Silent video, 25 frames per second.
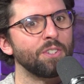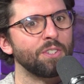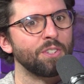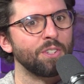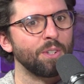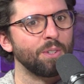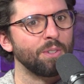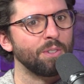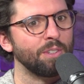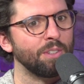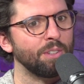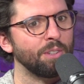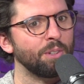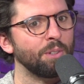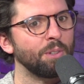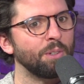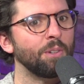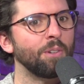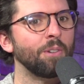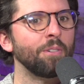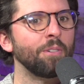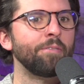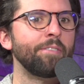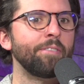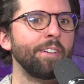those
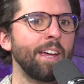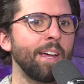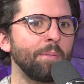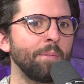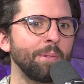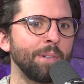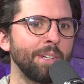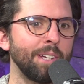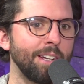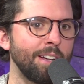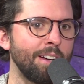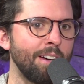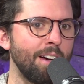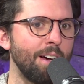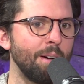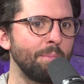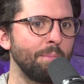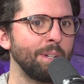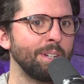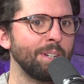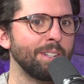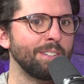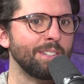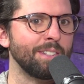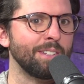little family
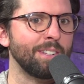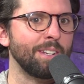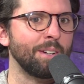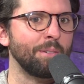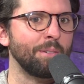comments that we